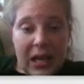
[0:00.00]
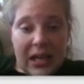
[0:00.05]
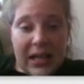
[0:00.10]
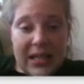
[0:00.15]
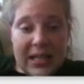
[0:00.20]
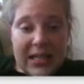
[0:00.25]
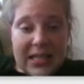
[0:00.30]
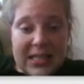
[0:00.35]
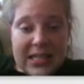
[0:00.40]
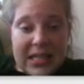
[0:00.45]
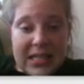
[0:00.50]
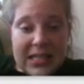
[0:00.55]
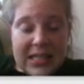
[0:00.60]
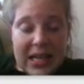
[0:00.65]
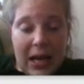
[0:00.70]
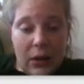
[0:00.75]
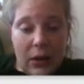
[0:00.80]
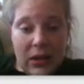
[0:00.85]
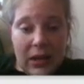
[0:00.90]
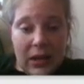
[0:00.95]
It is the
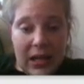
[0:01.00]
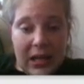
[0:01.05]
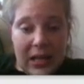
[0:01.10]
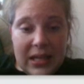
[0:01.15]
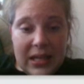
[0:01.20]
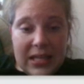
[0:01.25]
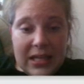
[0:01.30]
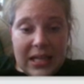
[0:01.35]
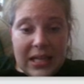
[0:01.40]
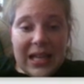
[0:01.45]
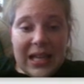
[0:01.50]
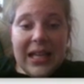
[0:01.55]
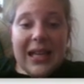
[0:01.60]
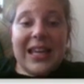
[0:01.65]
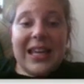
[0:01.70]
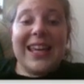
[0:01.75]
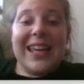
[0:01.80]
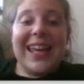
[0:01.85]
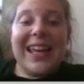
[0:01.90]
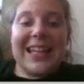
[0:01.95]
South,
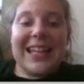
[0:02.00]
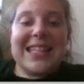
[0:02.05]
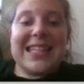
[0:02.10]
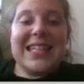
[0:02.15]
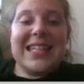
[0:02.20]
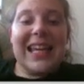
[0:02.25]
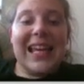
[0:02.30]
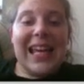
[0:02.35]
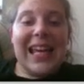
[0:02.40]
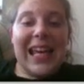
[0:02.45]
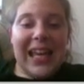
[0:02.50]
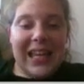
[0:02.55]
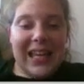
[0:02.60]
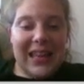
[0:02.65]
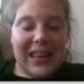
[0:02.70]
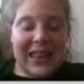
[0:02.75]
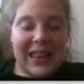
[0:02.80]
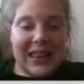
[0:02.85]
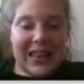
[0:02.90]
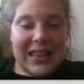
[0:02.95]
it's
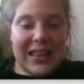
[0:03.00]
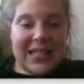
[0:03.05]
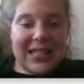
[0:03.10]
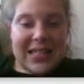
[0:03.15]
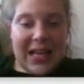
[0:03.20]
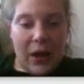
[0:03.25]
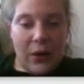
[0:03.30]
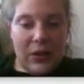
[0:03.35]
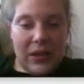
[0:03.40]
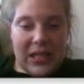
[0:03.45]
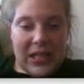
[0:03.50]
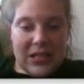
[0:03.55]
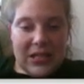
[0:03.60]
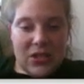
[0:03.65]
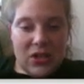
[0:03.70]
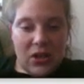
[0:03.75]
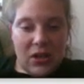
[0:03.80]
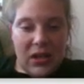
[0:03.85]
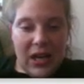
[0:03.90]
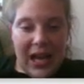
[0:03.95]
in
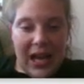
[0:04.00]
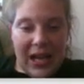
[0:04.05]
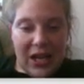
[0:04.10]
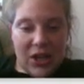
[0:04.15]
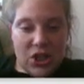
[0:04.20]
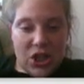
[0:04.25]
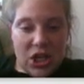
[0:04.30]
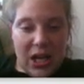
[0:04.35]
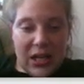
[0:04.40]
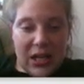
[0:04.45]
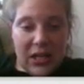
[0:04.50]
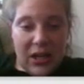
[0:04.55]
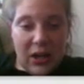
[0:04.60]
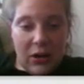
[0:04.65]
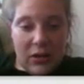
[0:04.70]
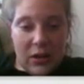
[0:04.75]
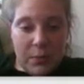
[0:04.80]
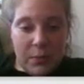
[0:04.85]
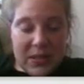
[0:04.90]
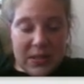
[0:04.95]
Southeastern Asia
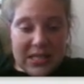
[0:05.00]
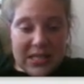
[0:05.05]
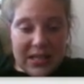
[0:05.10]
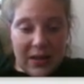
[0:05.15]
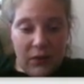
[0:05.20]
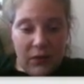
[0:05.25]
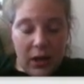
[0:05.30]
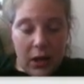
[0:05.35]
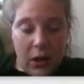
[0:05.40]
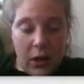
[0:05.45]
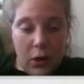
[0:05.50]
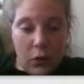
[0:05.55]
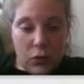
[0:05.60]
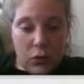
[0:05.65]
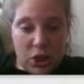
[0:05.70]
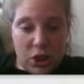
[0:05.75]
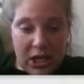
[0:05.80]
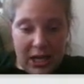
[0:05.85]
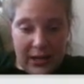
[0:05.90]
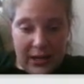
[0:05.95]
near the Pacific
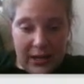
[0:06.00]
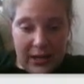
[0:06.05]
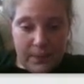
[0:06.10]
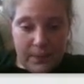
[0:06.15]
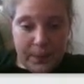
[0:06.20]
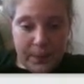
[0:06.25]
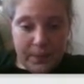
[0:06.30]
Ocean.